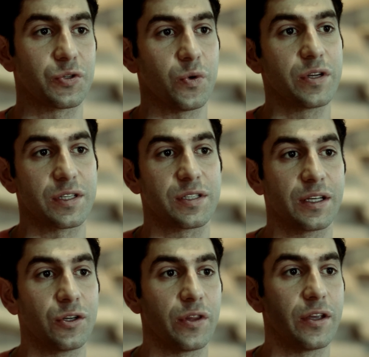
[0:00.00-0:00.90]
What is the
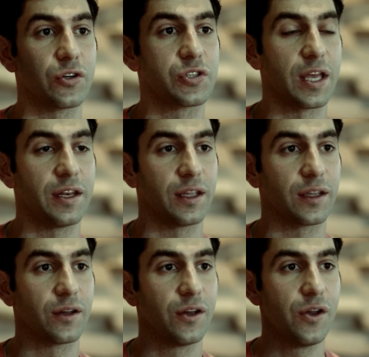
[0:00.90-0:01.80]
signal that you're sending
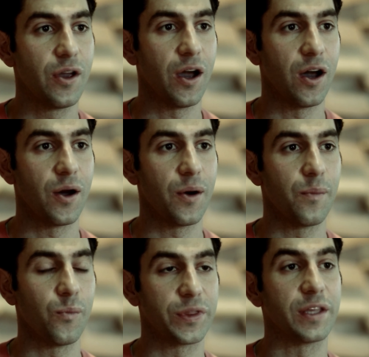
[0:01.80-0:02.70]

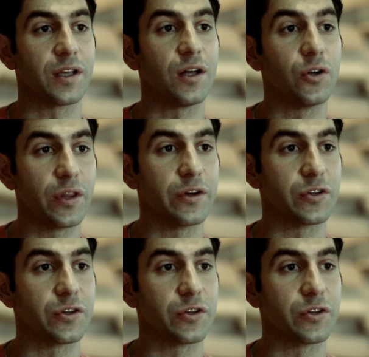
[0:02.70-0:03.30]
with that dollar that you're